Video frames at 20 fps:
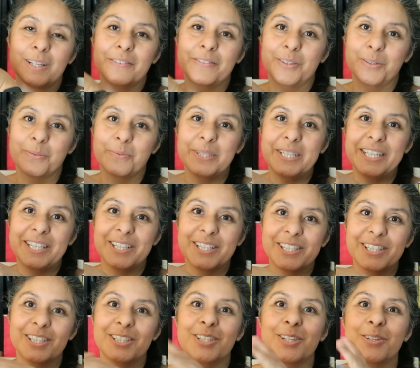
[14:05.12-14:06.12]
of the
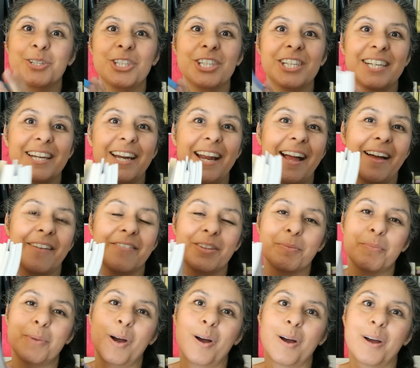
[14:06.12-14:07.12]
readers so she could have
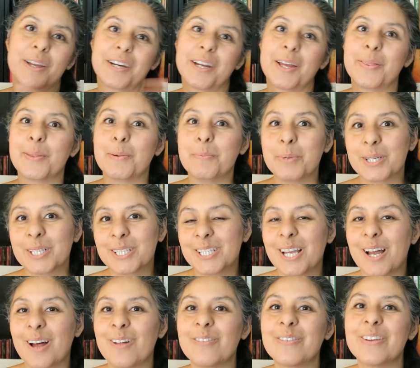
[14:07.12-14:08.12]
them on the
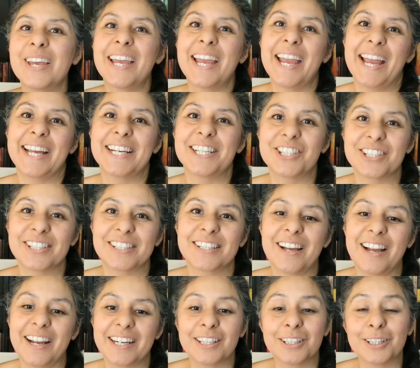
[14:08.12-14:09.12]
bookshelf and just
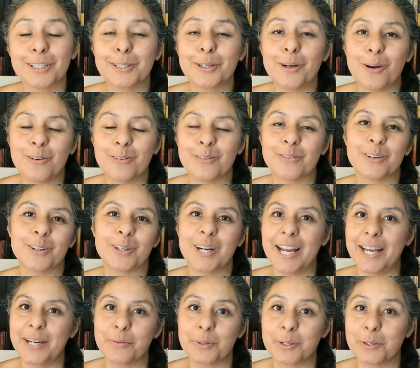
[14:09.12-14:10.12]
kind of look over
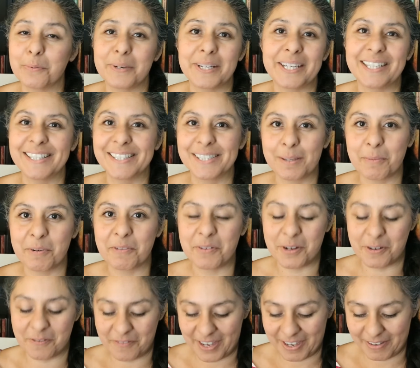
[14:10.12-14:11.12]
and reread some of
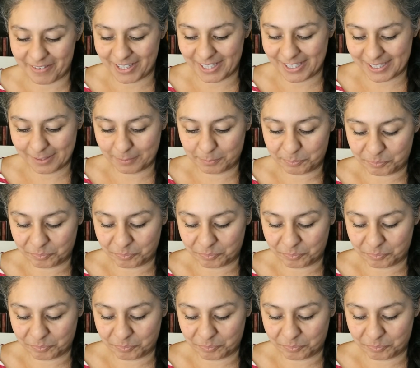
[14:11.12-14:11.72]
her favorites.